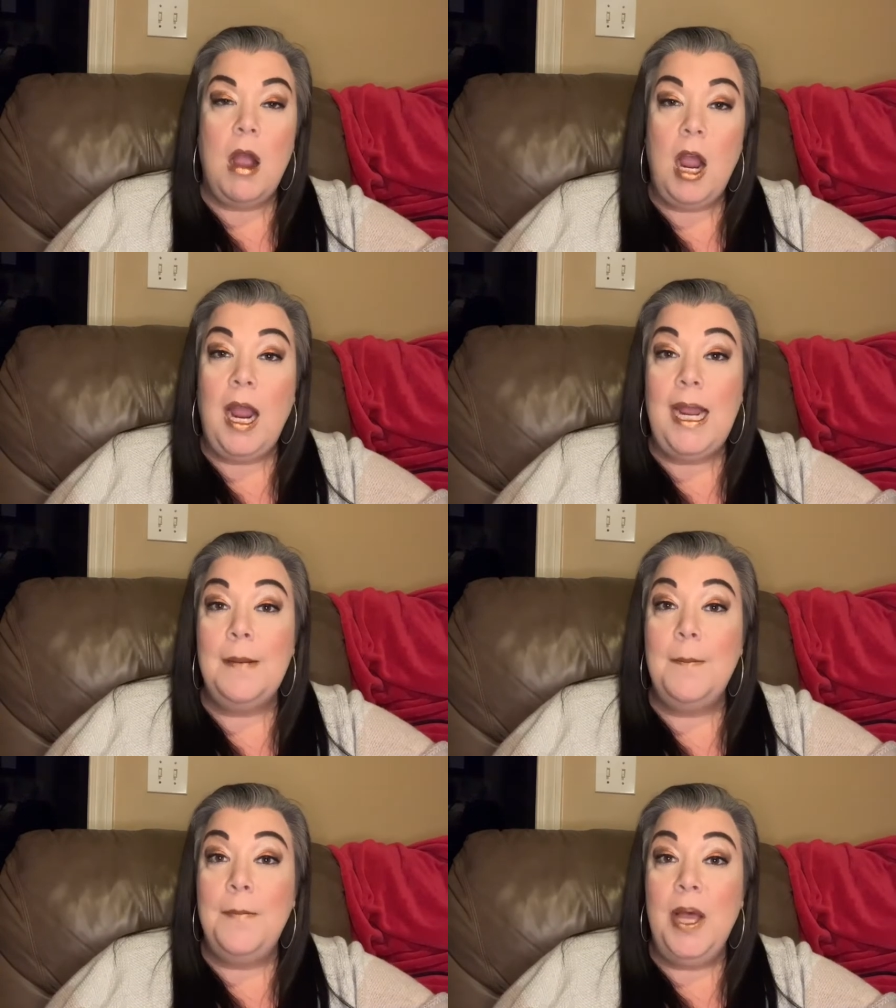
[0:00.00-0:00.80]
All
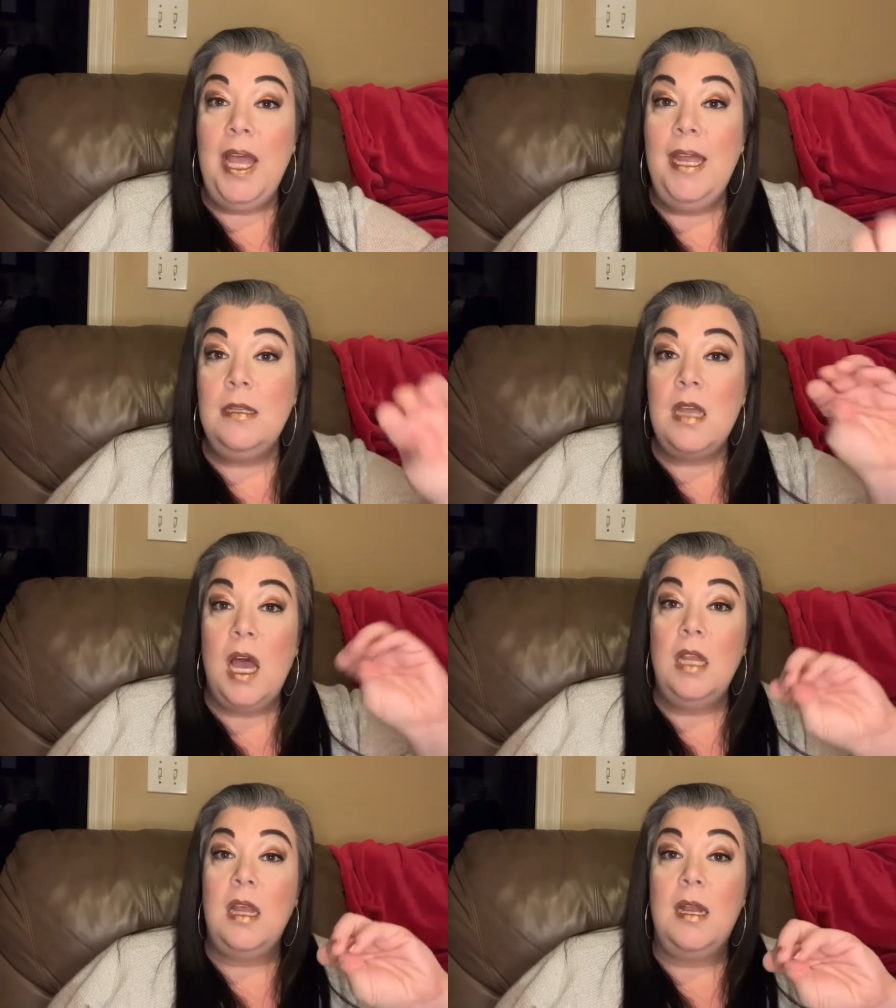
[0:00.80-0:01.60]
right, but
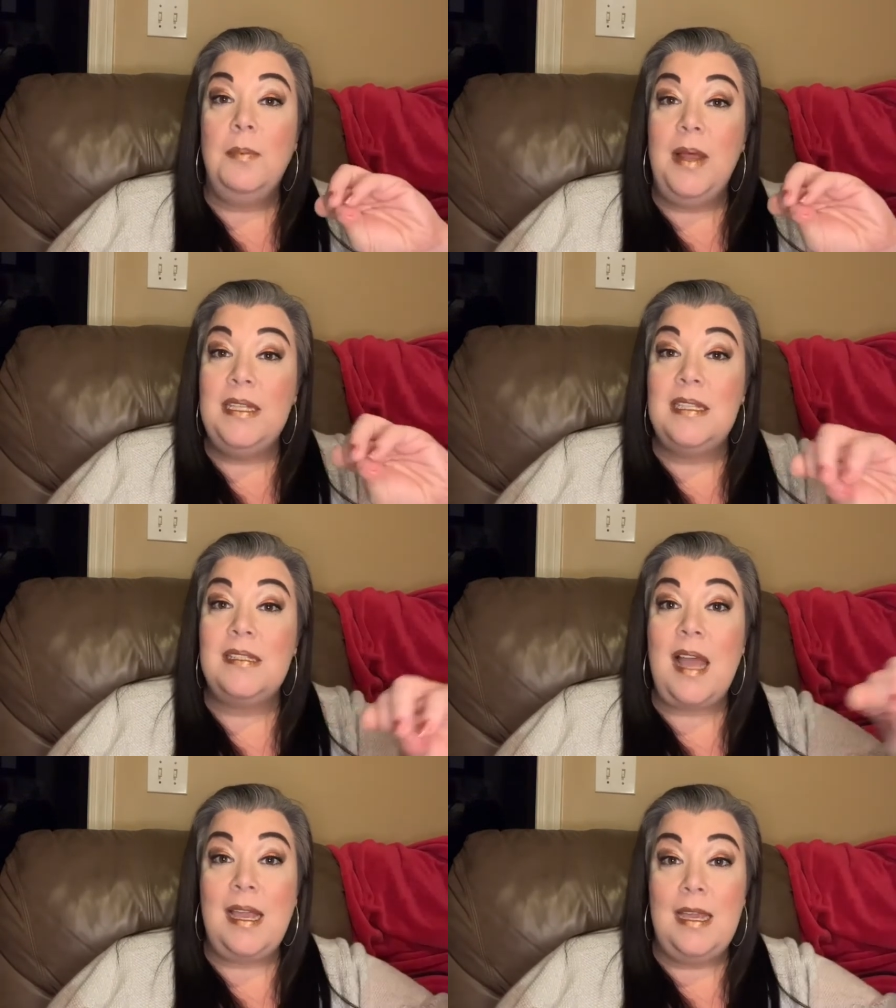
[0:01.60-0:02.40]
a lot of places
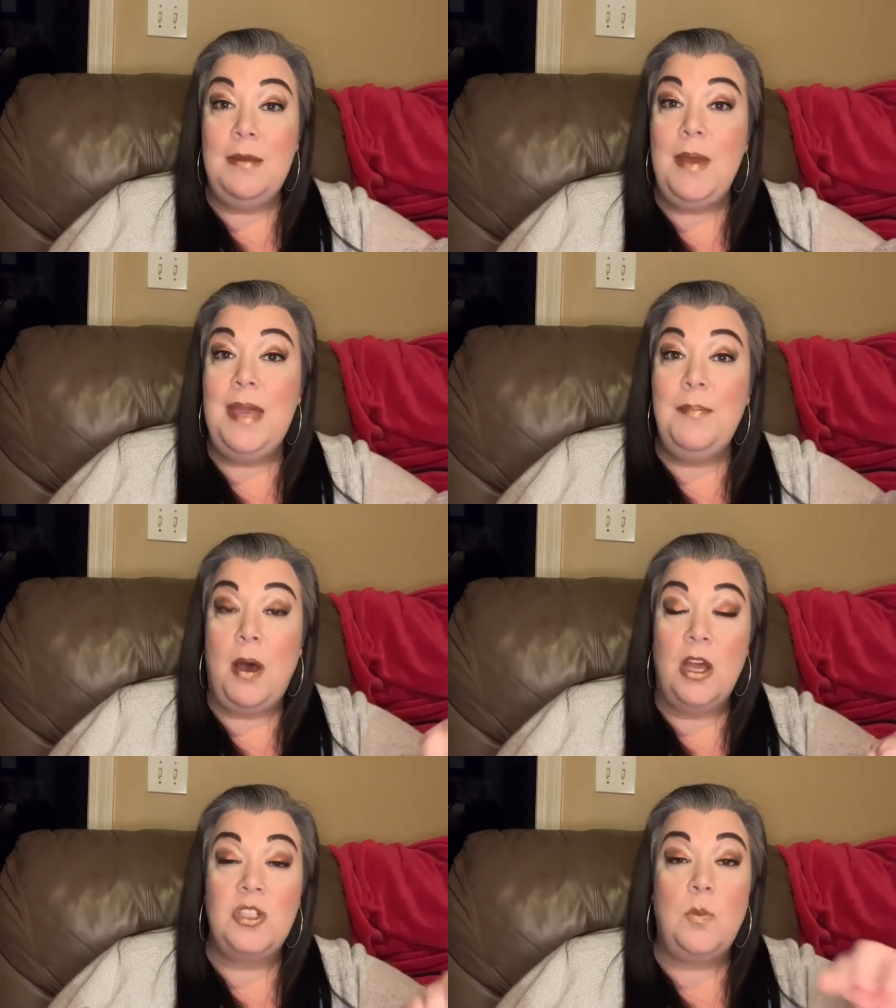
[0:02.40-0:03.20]
like eBay,
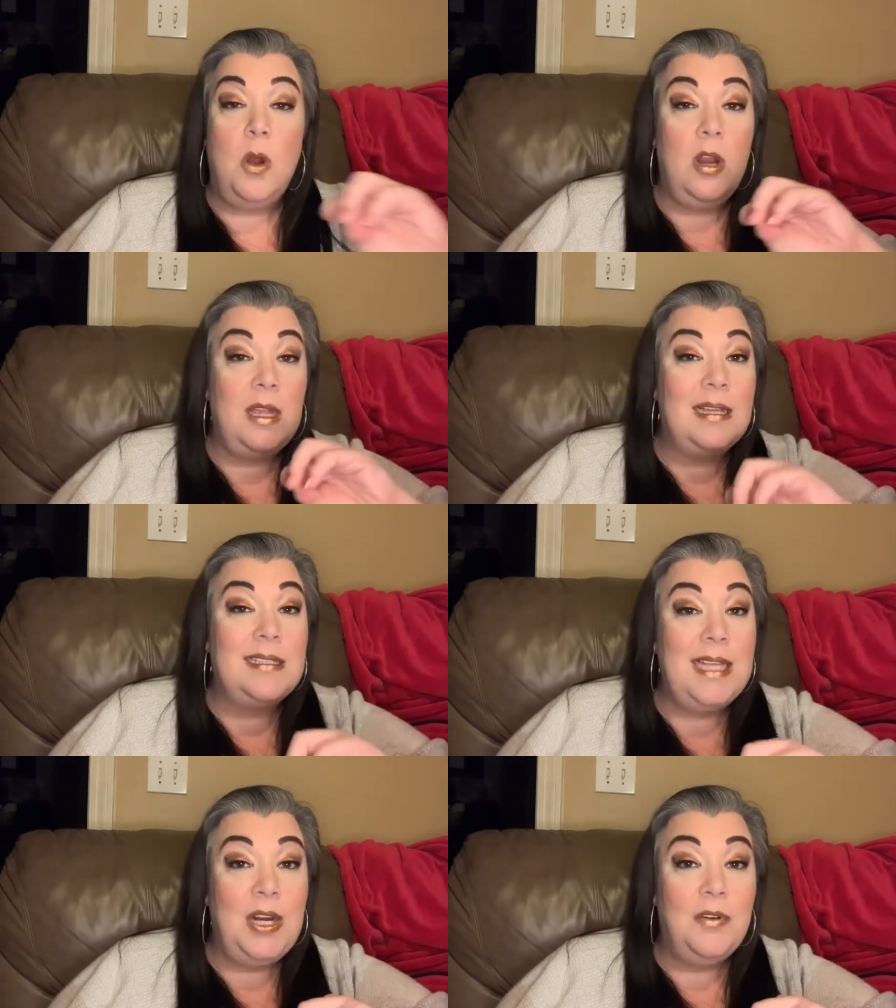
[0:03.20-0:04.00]
Poshmark,
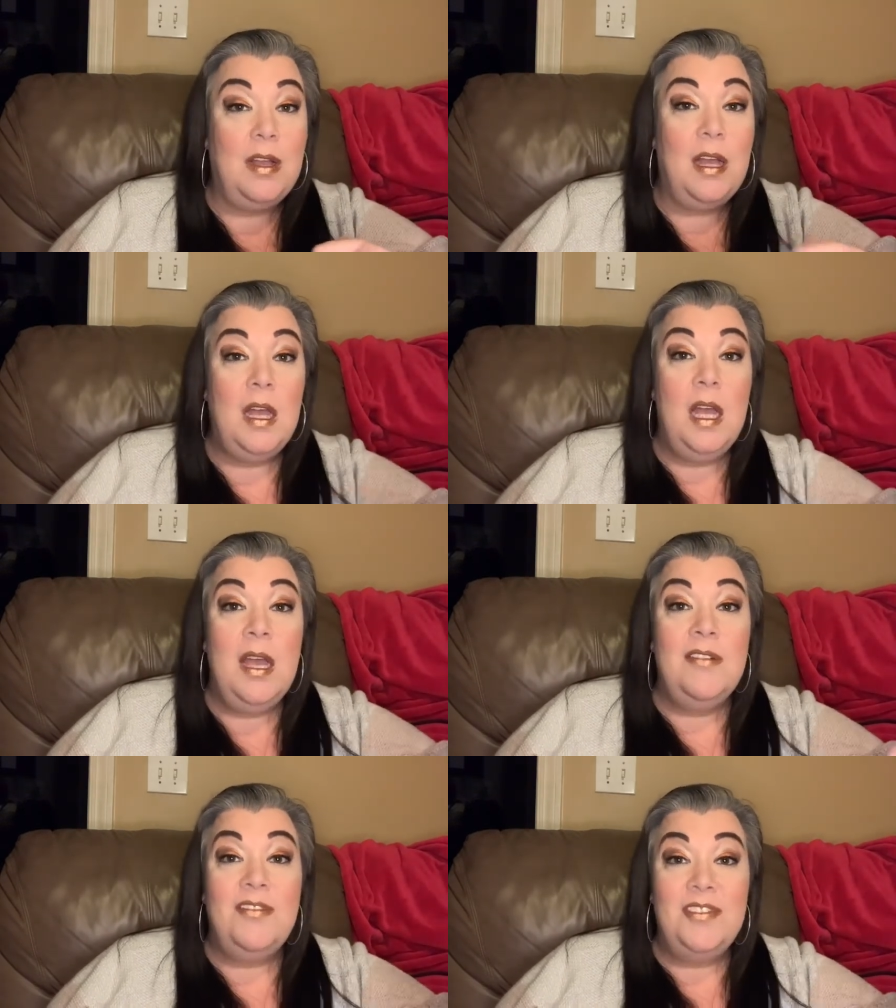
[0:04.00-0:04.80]
etc.,
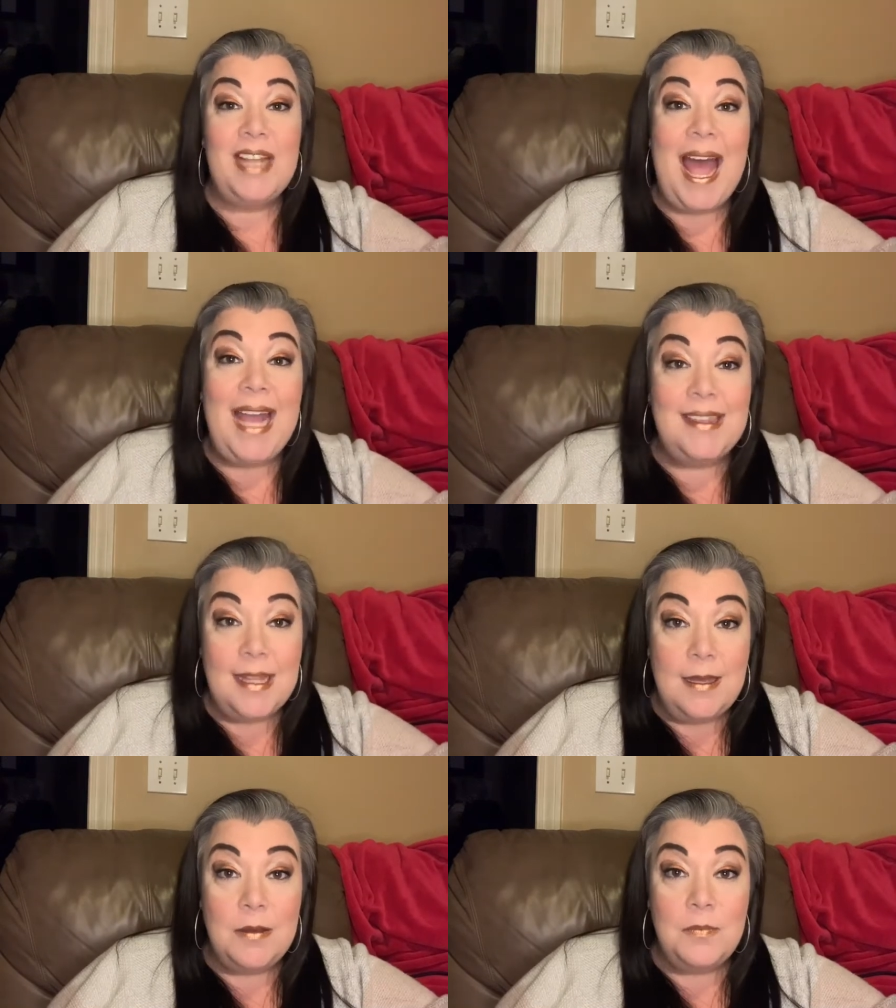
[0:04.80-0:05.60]
flag
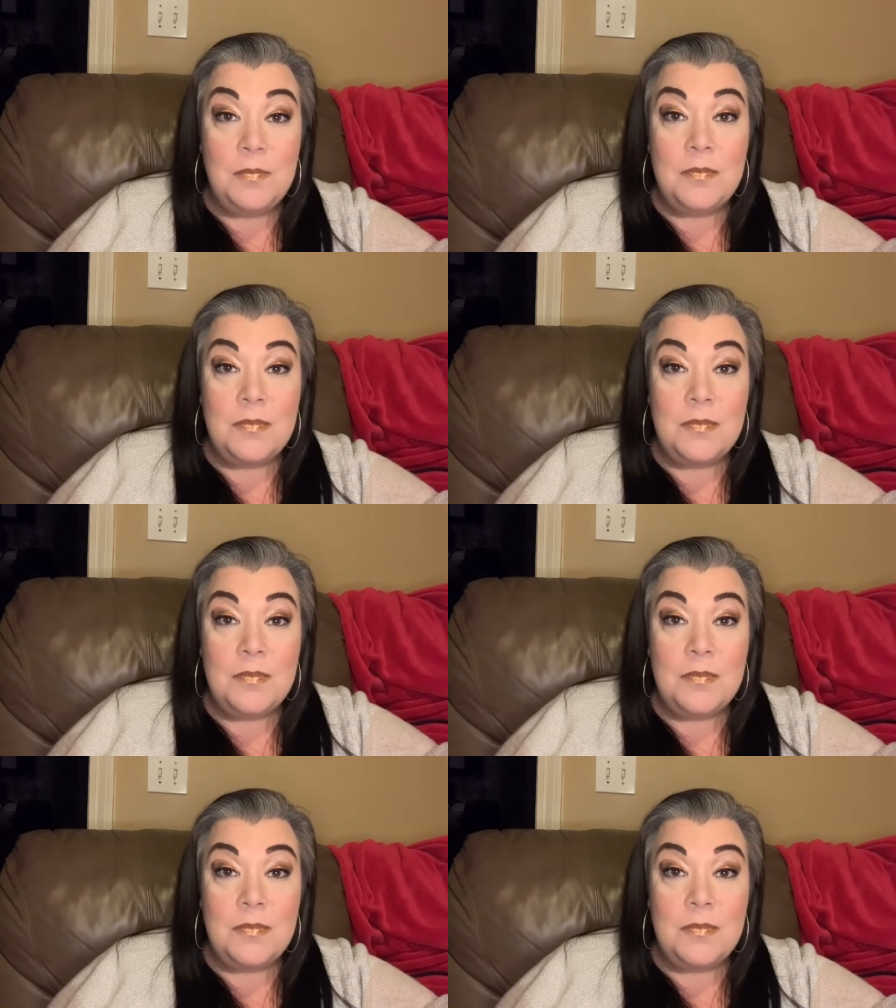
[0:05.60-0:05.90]
them